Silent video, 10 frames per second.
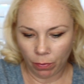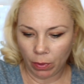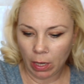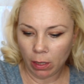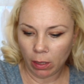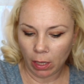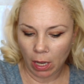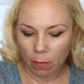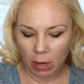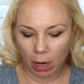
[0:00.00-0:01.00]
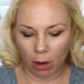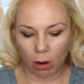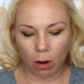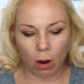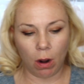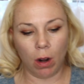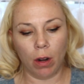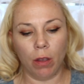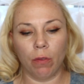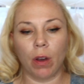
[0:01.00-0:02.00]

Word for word: things that came in here are, you've